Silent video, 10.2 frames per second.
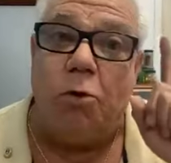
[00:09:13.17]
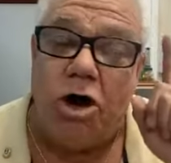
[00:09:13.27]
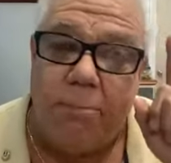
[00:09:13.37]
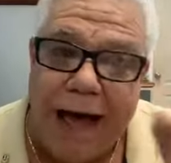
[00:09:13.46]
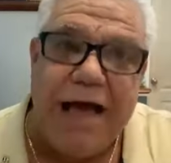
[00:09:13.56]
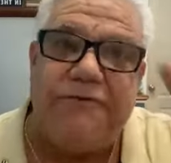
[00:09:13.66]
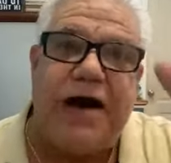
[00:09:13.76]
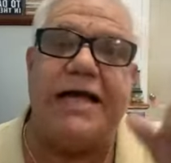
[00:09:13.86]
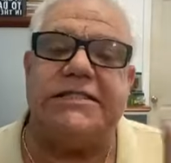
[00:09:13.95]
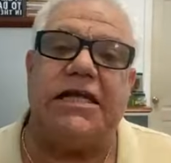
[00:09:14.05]
World Bank
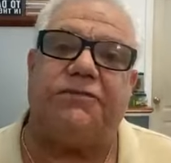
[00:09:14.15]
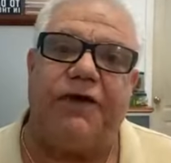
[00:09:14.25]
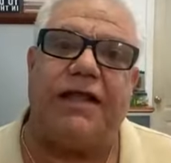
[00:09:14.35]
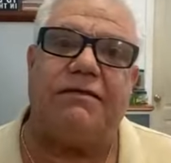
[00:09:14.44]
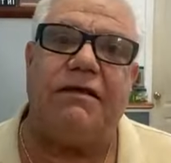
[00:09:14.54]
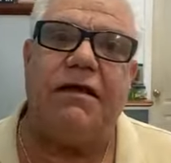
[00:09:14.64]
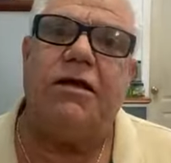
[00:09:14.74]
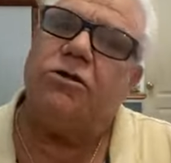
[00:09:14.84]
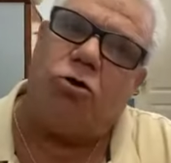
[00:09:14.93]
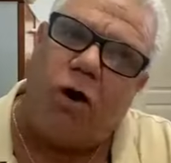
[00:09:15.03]
finds it fit
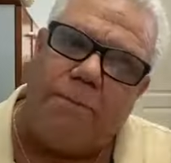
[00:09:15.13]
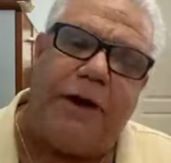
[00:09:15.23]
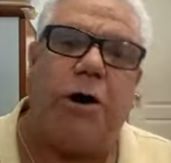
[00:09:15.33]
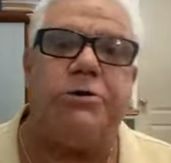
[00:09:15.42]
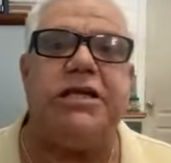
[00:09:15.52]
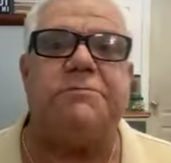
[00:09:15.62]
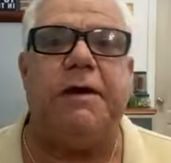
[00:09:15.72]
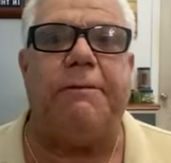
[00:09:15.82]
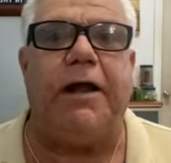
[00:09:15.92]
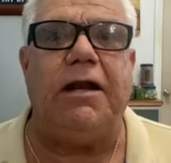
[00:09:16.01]
to go and pay out these
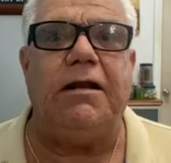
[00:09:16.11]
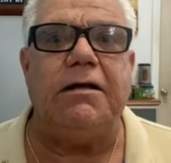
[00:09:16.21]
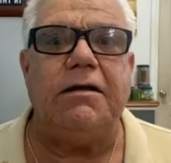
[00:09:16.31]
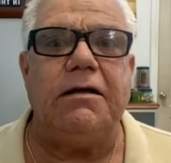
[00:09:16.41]
people